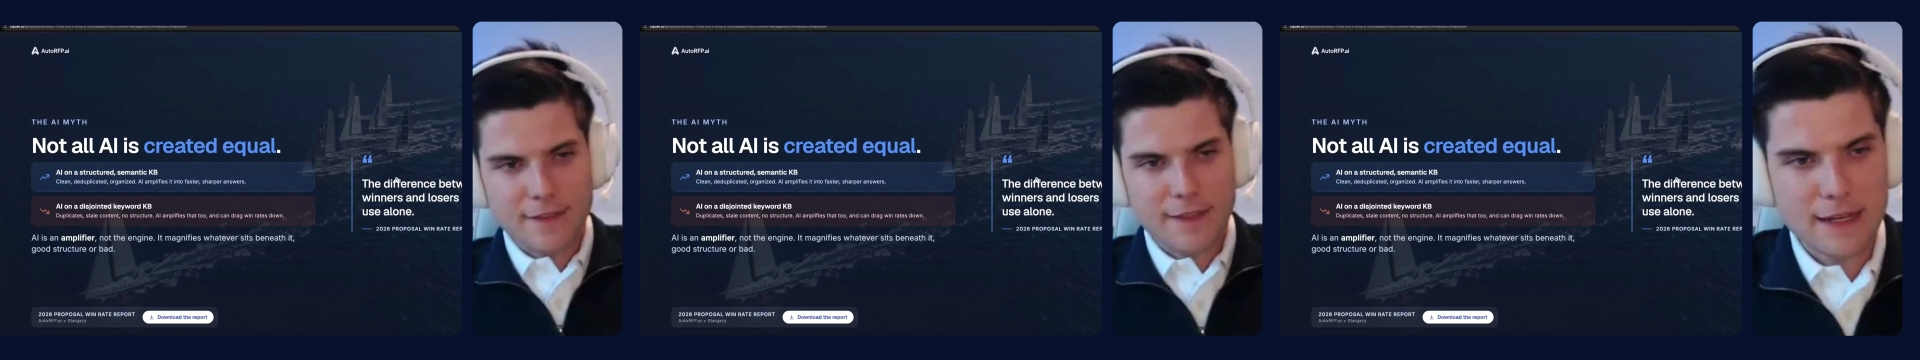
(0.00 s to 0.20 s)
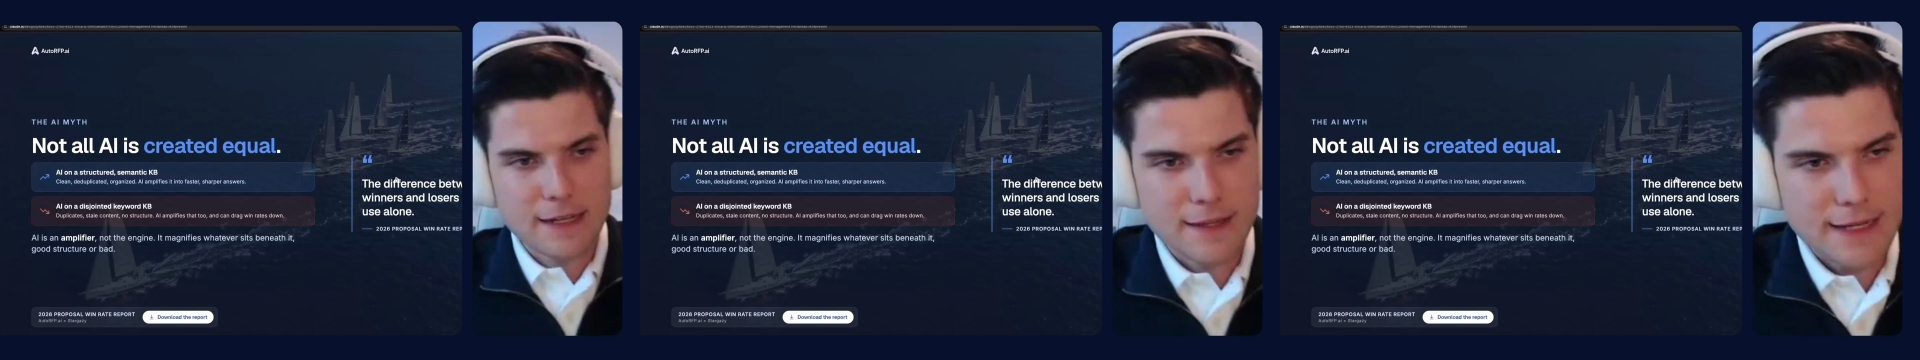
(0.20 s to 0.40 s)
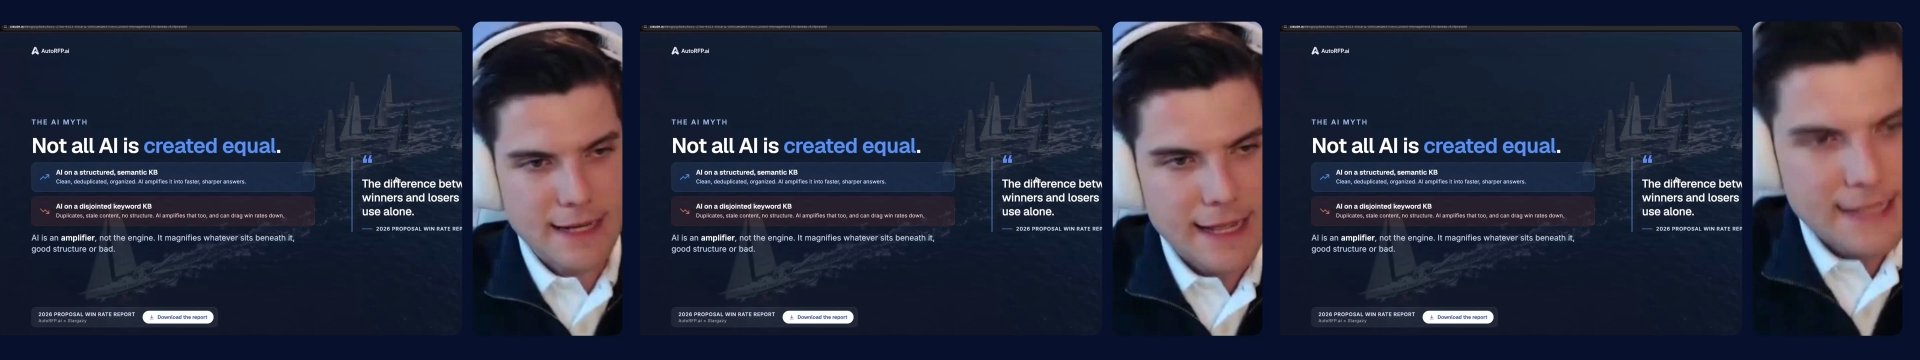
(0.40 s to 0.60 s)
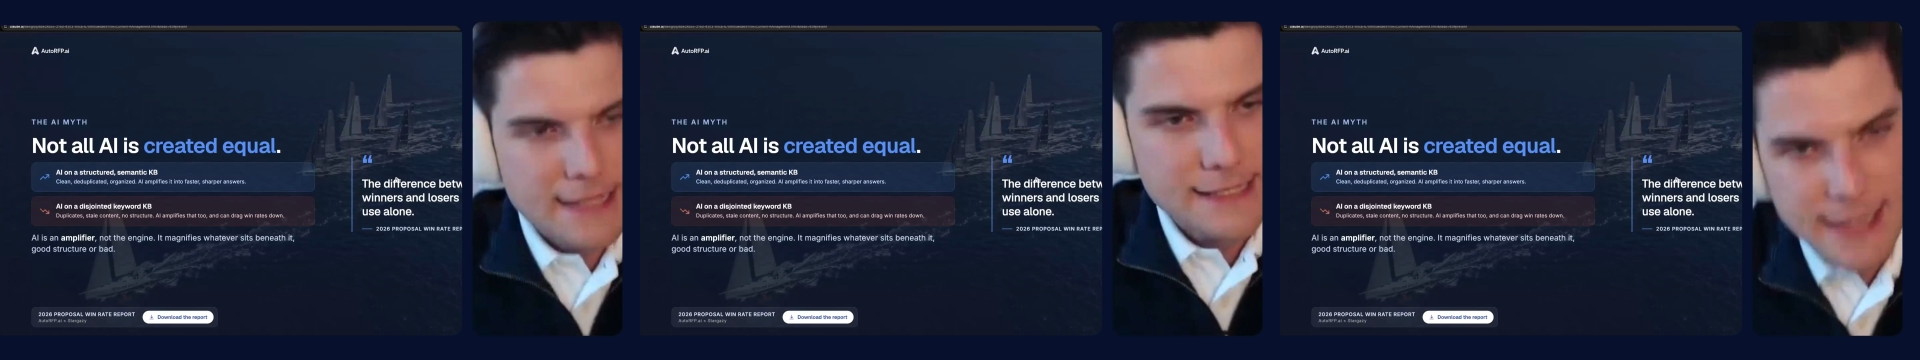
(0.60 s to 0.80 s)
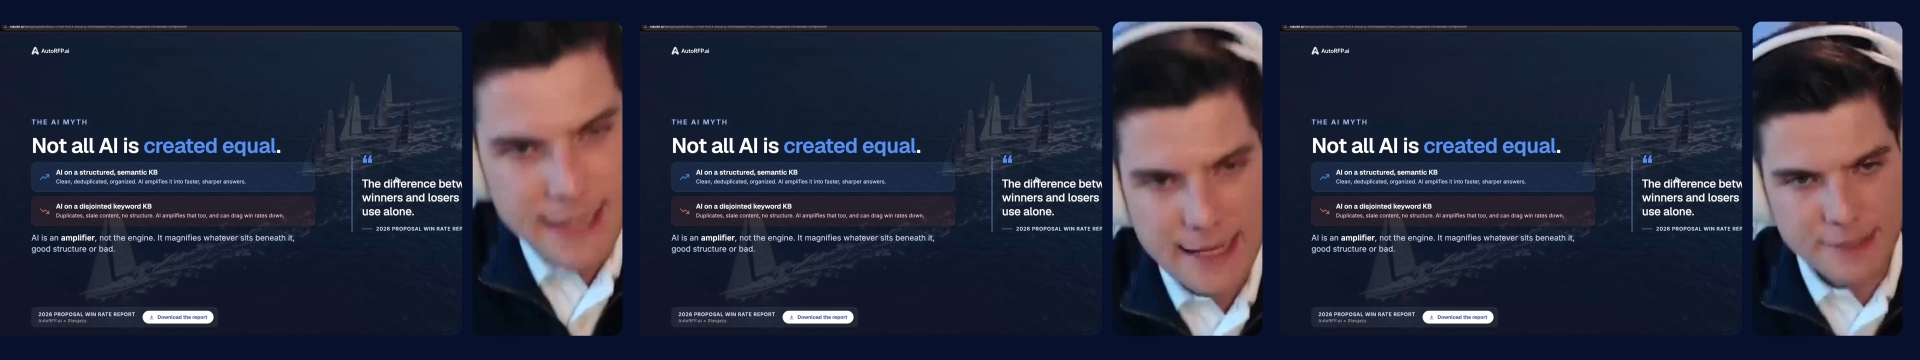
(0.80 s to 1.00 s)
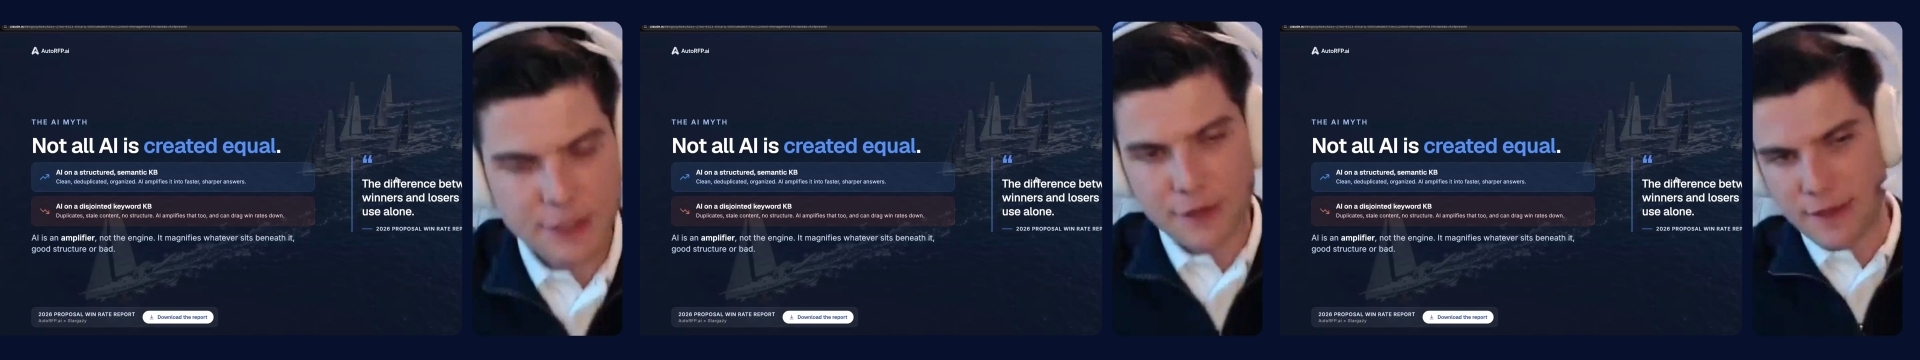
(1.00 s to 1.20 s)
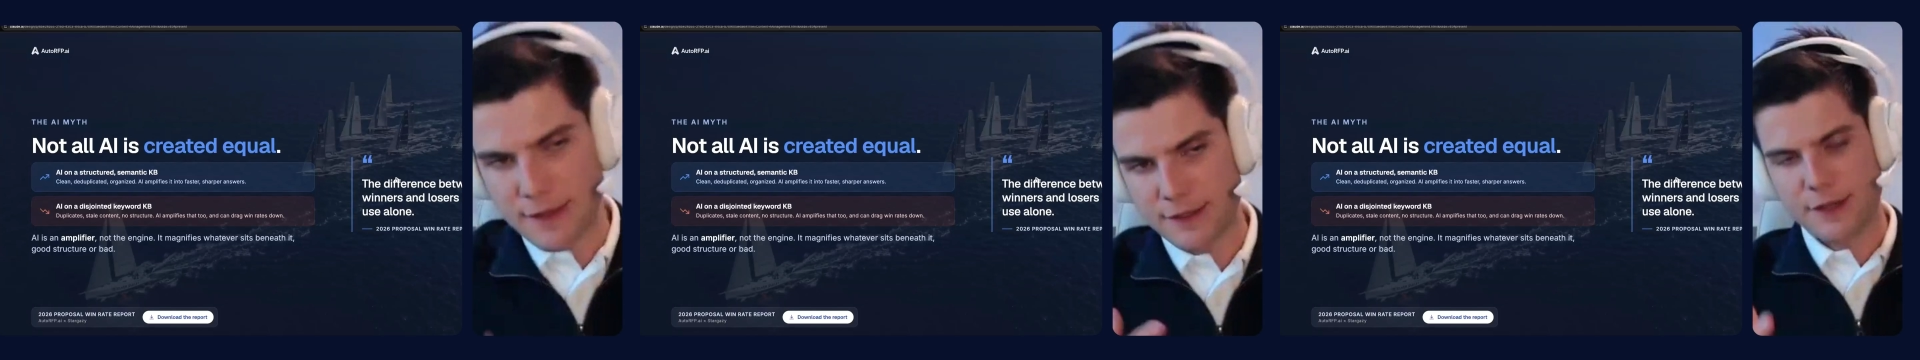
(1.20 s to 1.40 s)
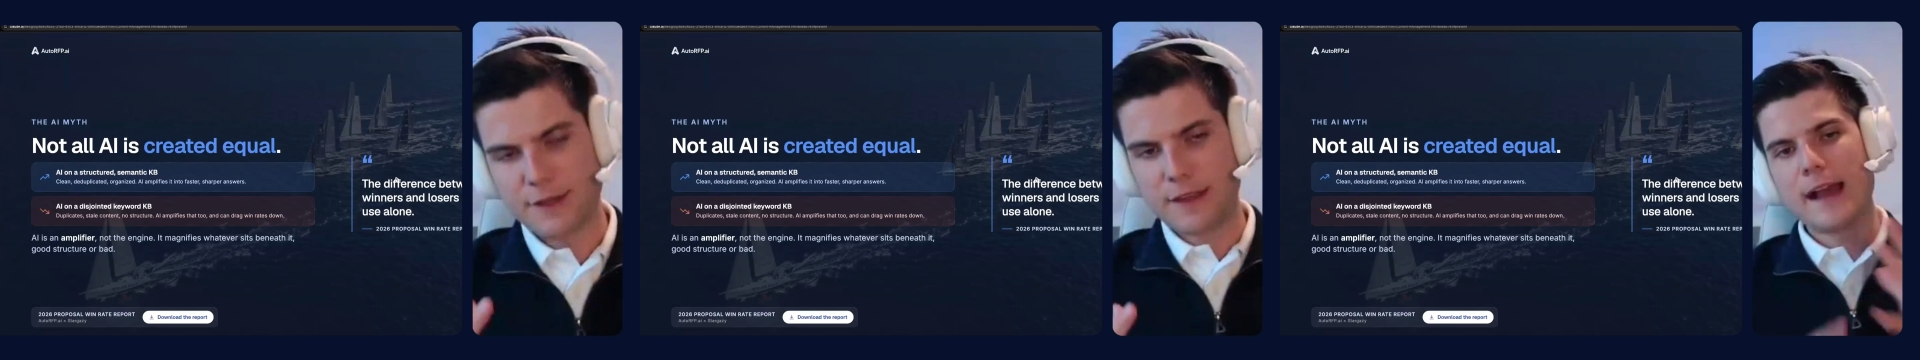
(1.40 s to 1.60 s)
thing at the end of the day is,
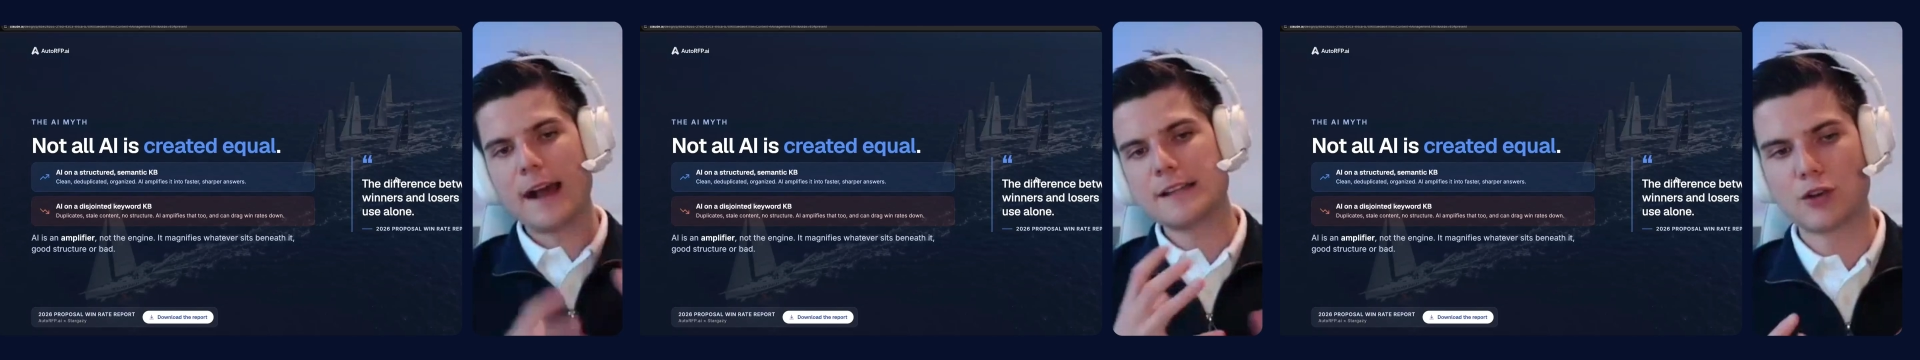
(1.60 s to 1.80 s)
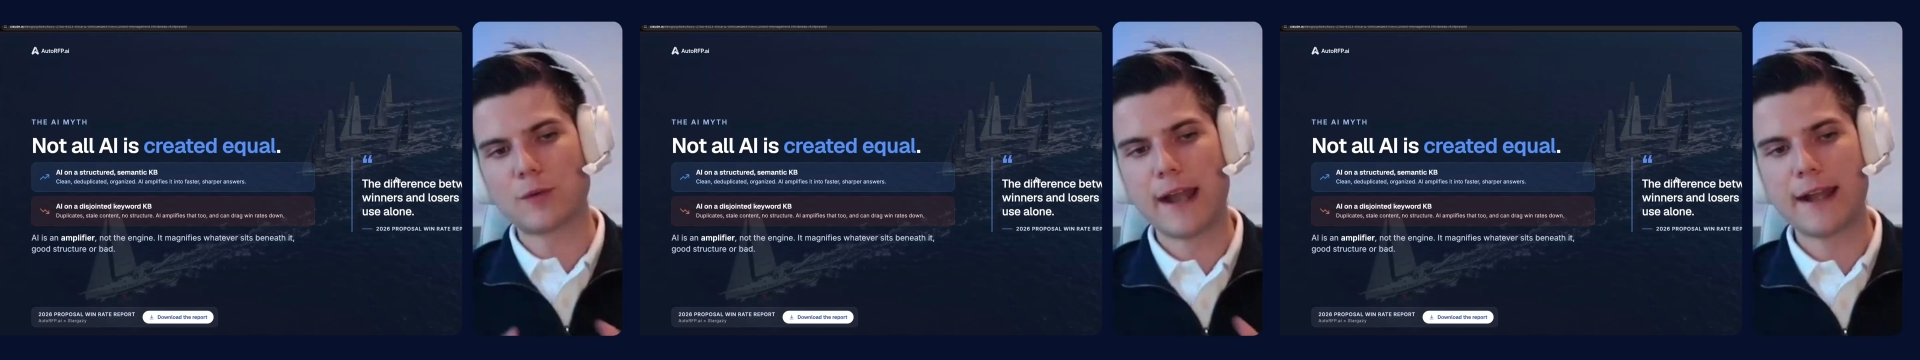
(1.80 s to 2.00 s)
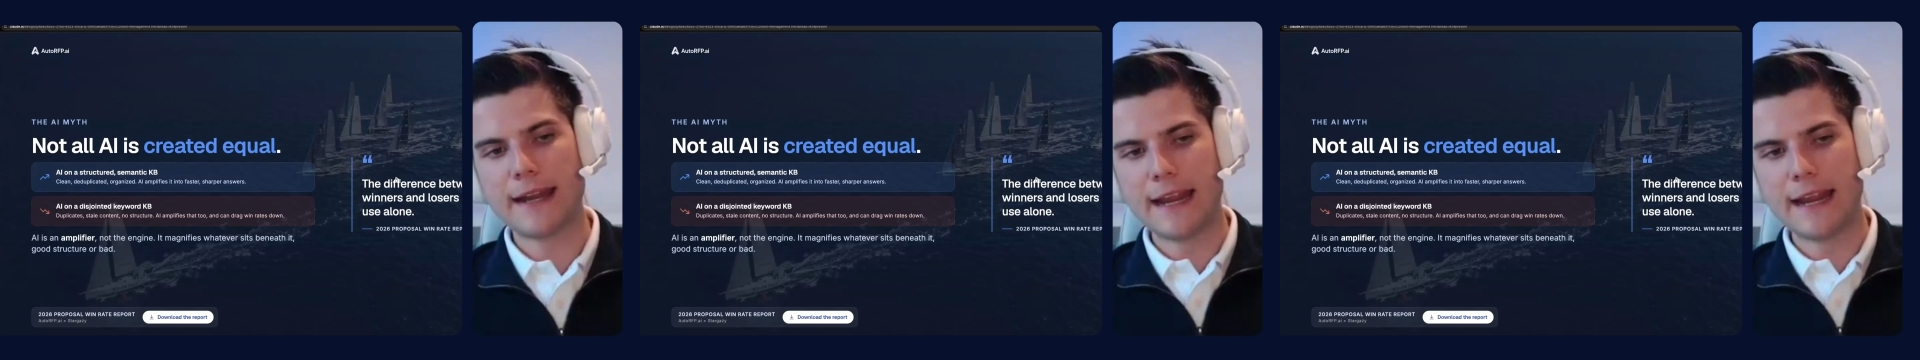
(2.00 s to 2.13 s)
yeah, so the AI